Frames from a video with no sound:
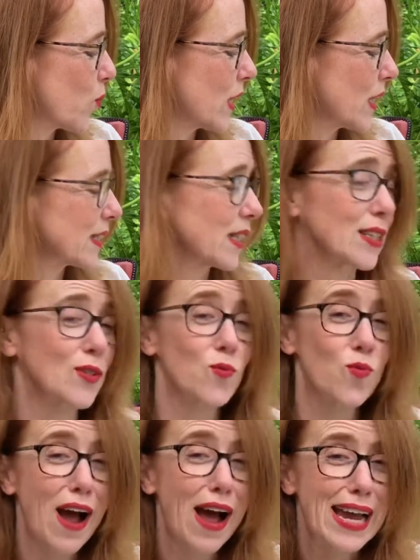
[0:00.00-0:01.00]
brings us
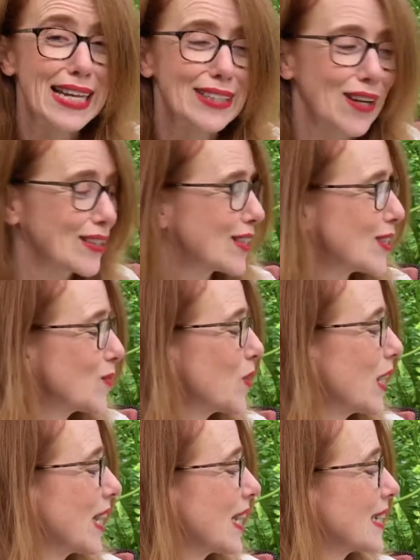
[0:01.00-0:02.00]
rides on
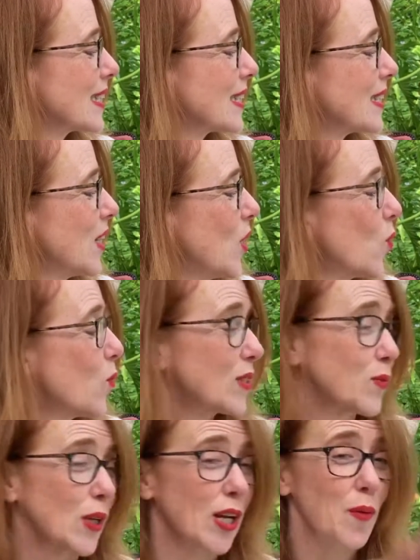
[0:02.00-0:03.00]
swings. We
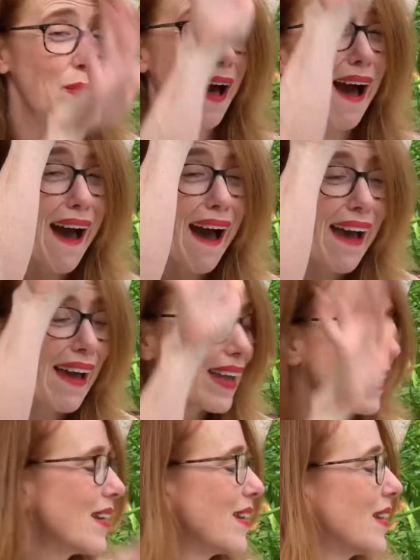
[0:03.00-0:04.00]
swing up
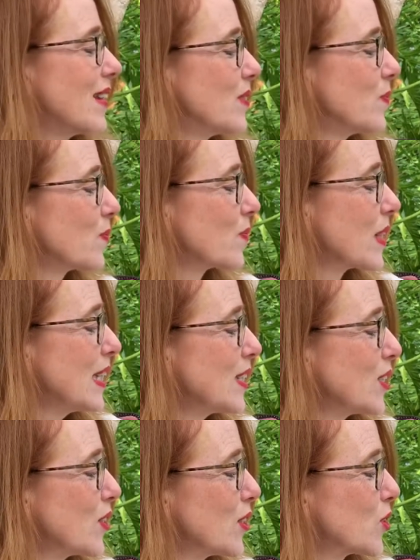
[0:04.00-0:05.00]
high
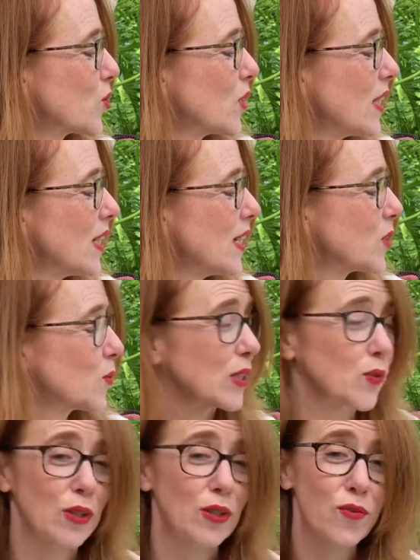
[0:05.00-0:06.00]
into the trees. We
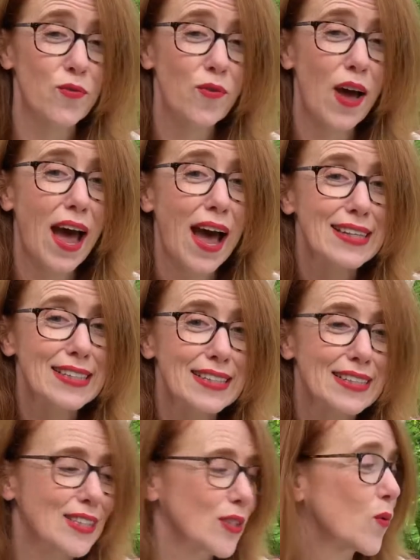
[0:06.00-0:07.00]
swing
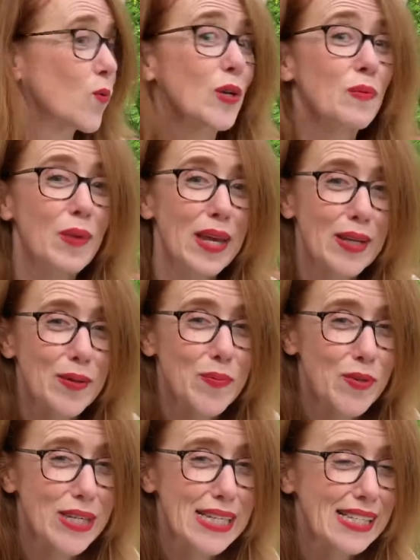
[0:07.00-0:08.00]
fast. We make a
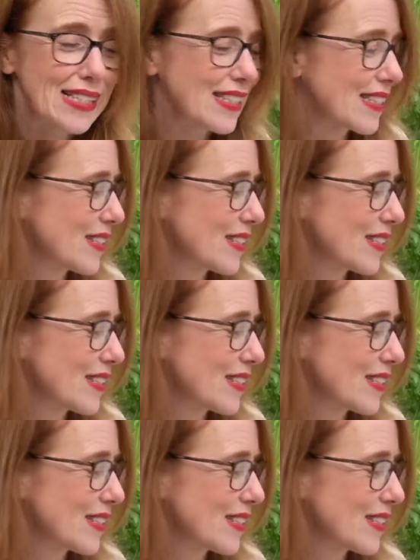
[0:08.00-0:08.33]
breeze.